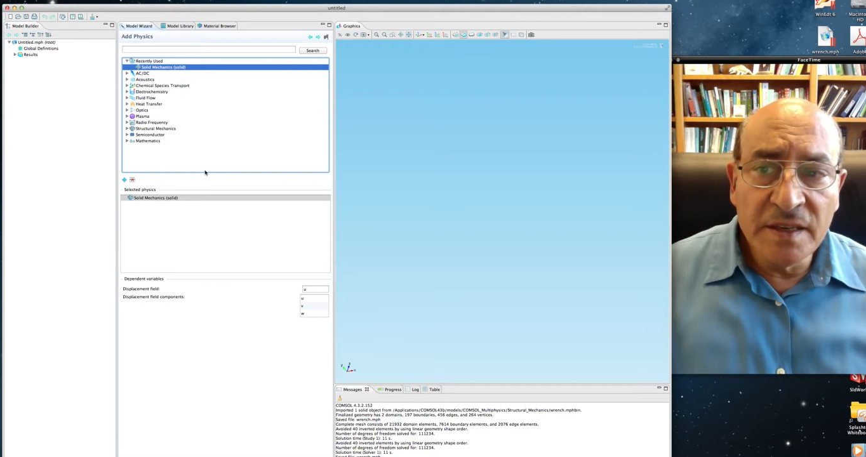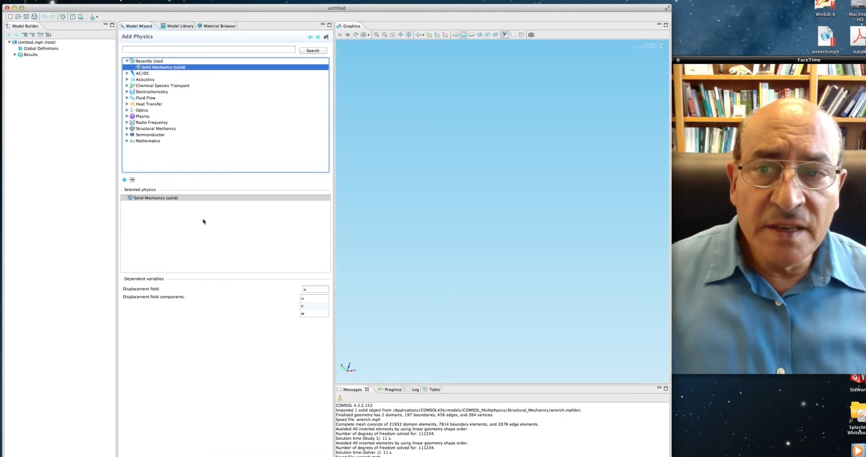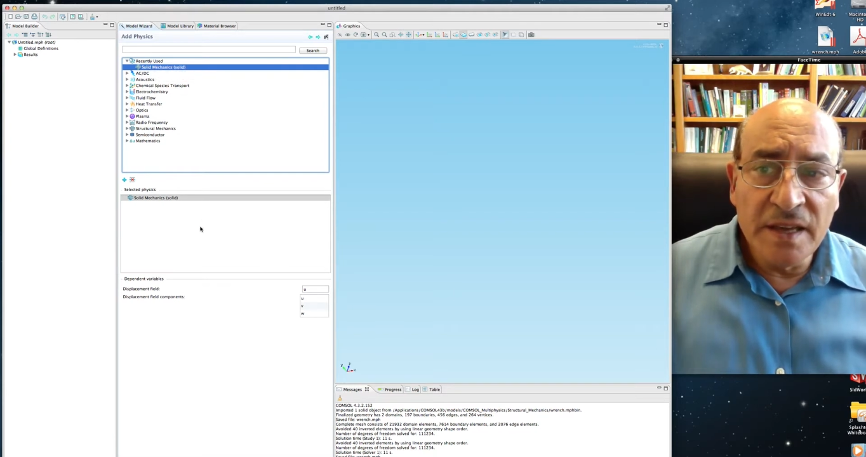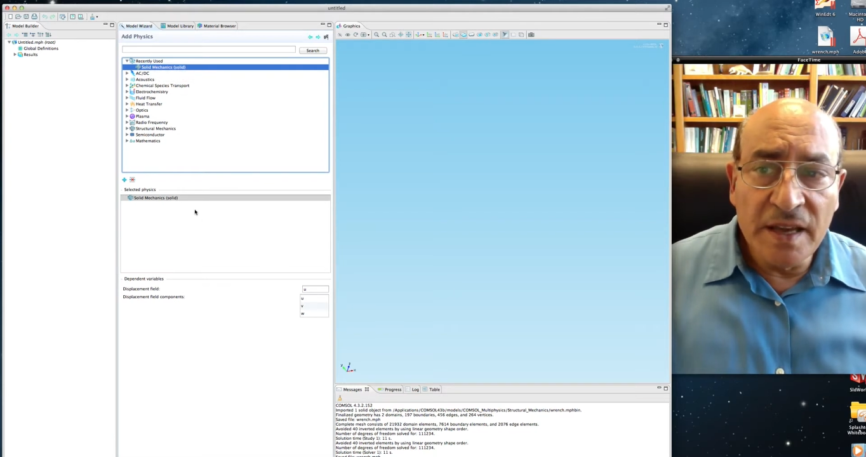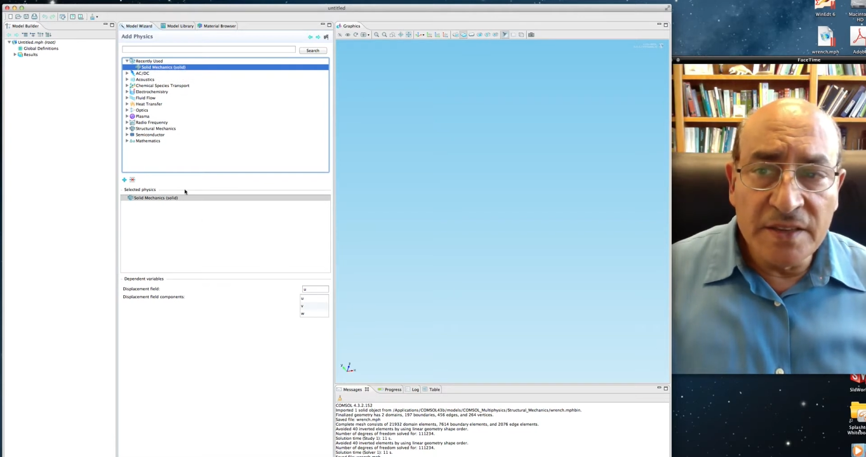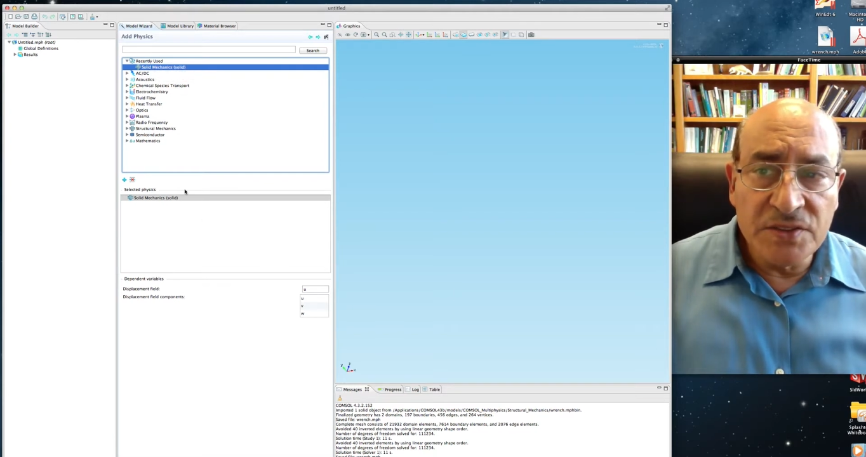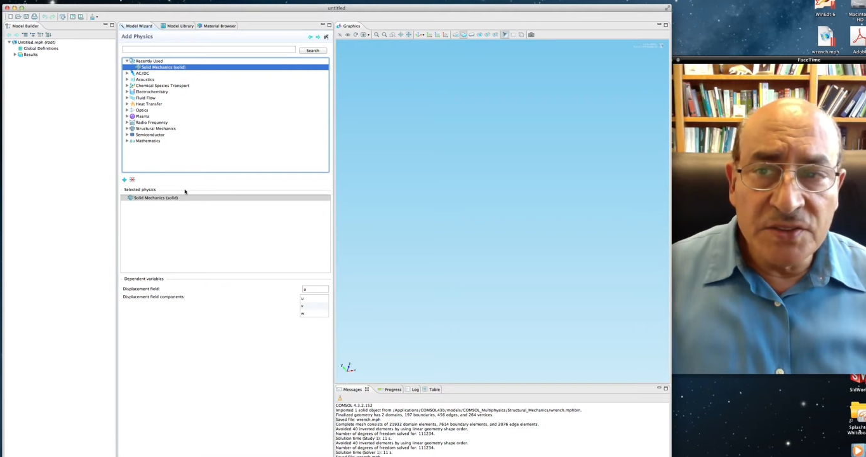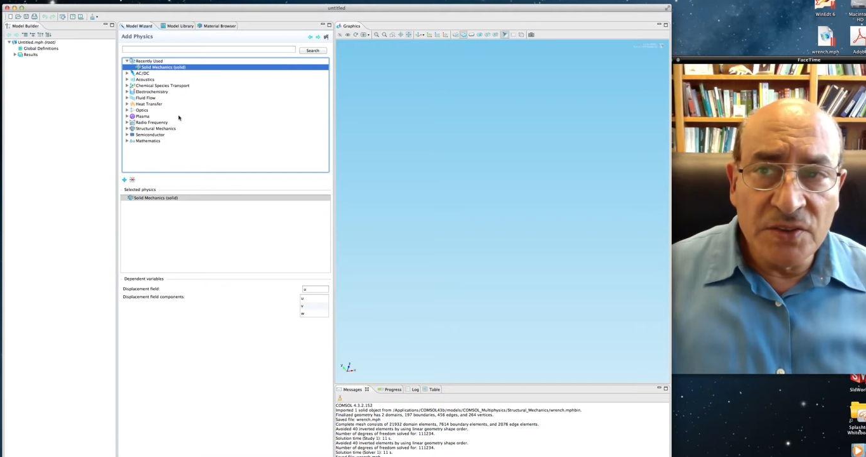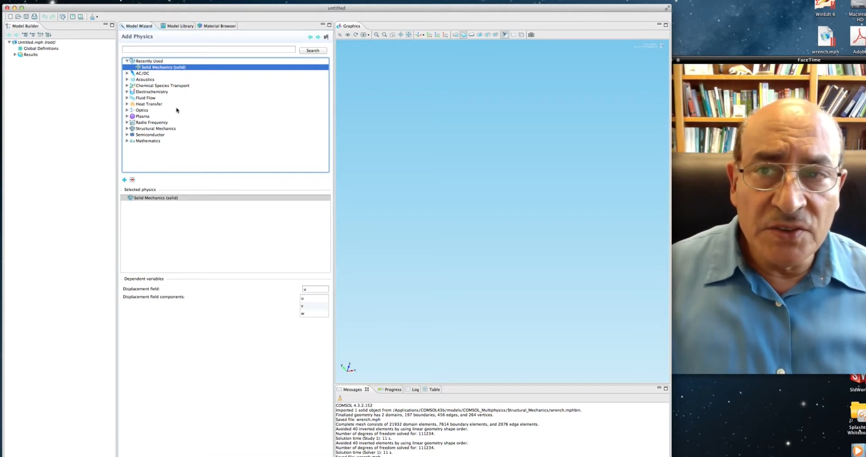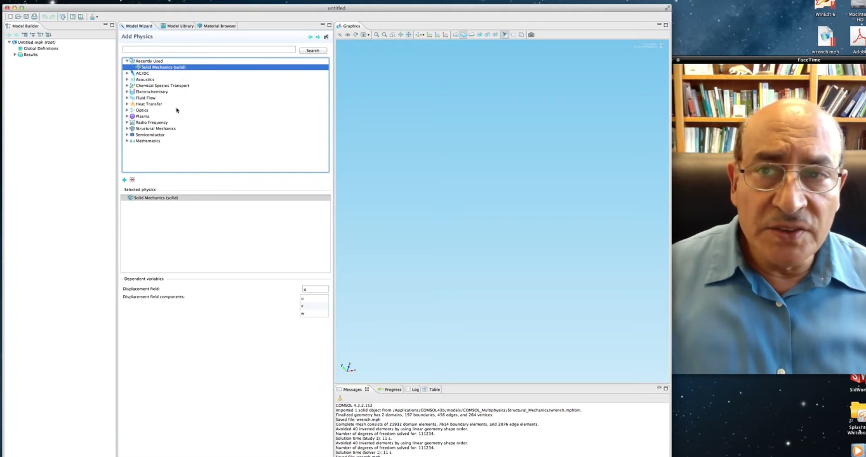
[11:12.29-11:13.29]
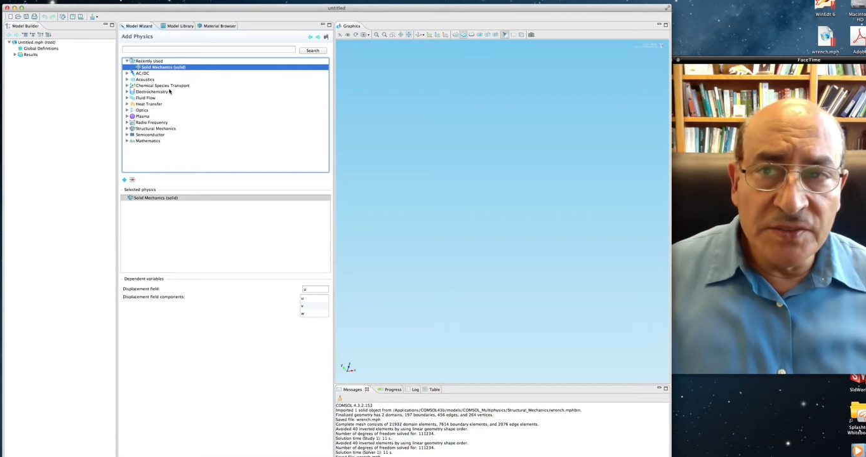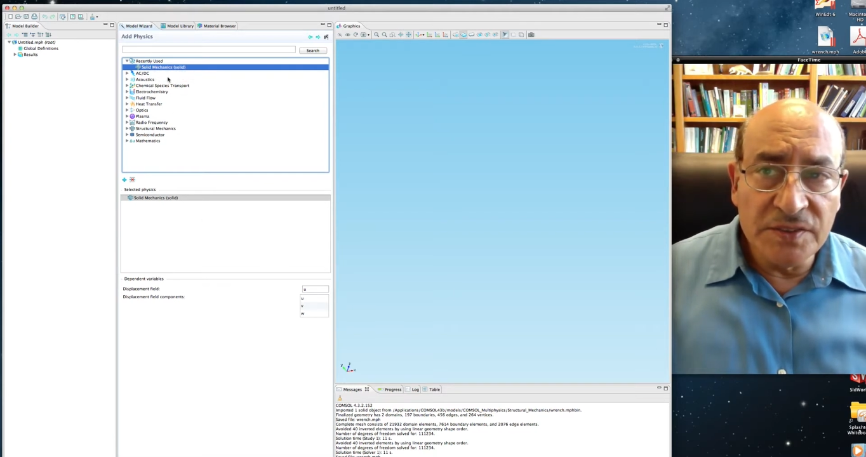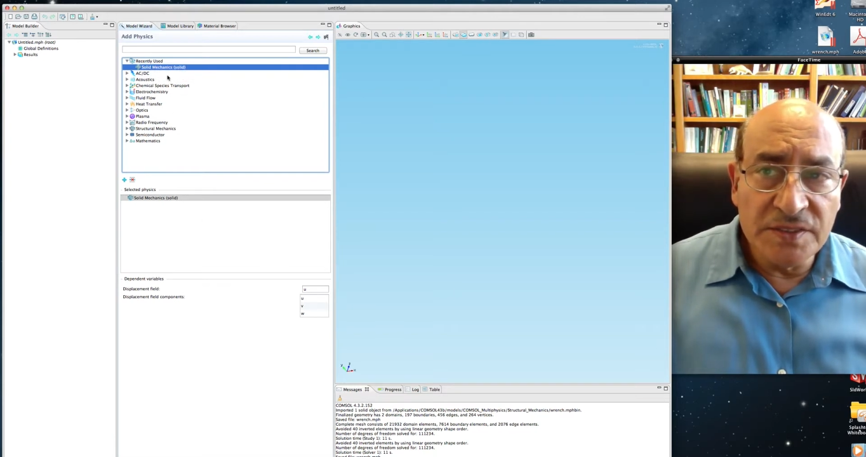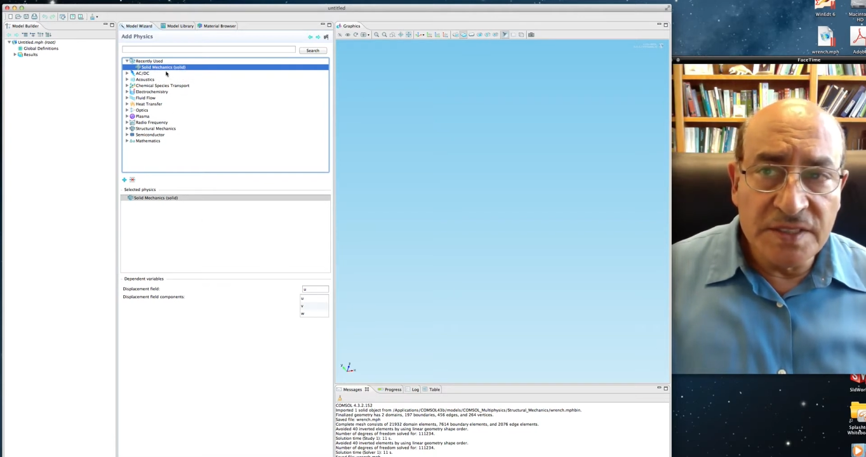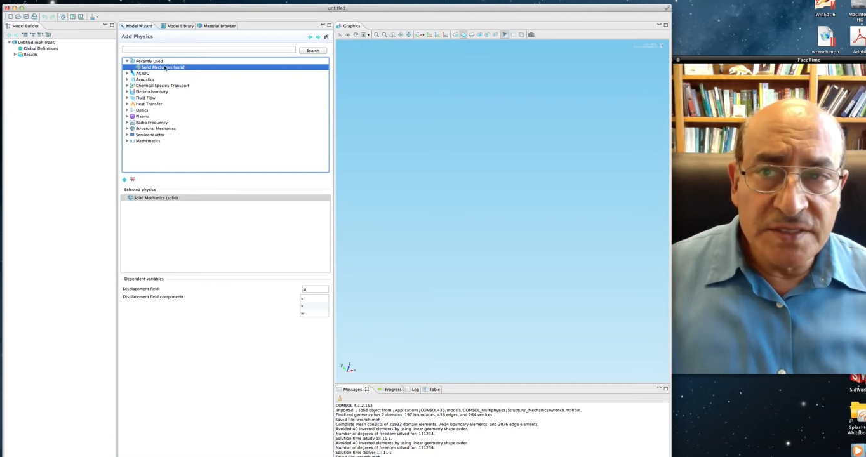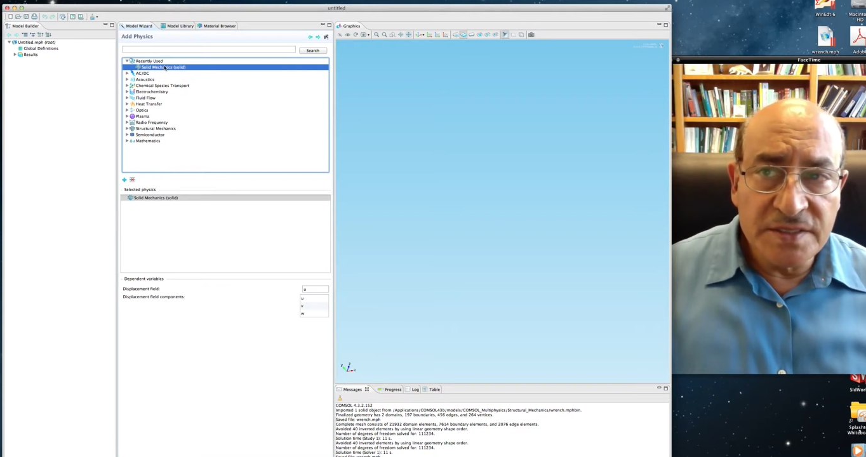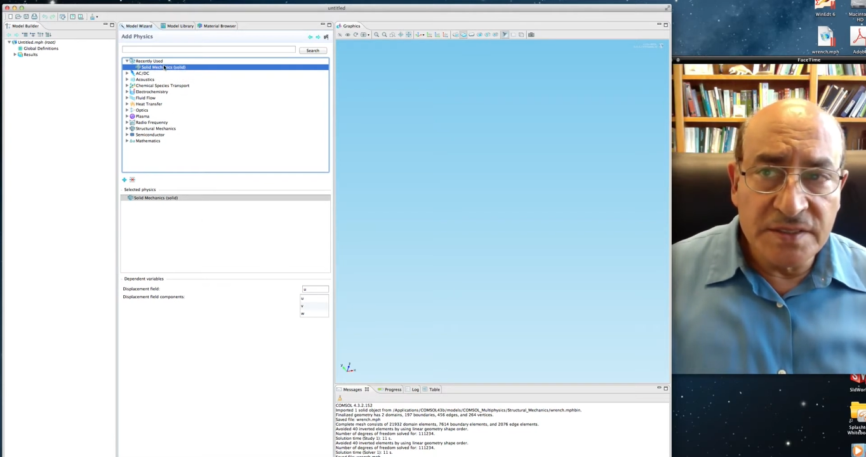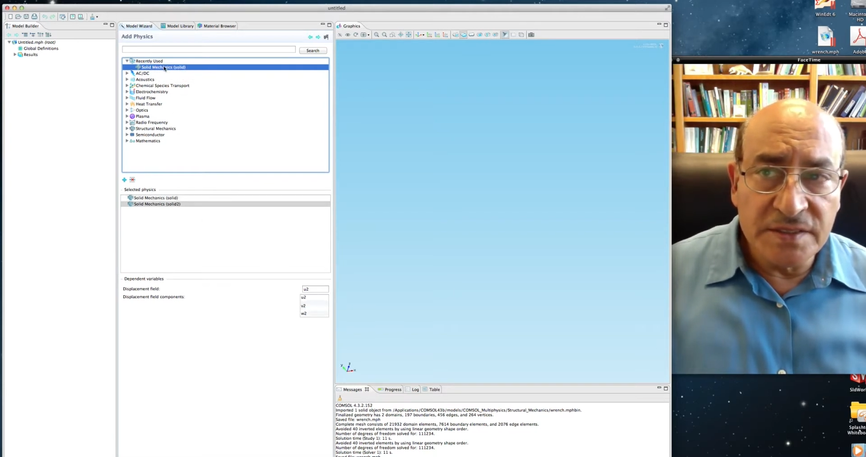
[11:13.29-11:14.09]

And so if you just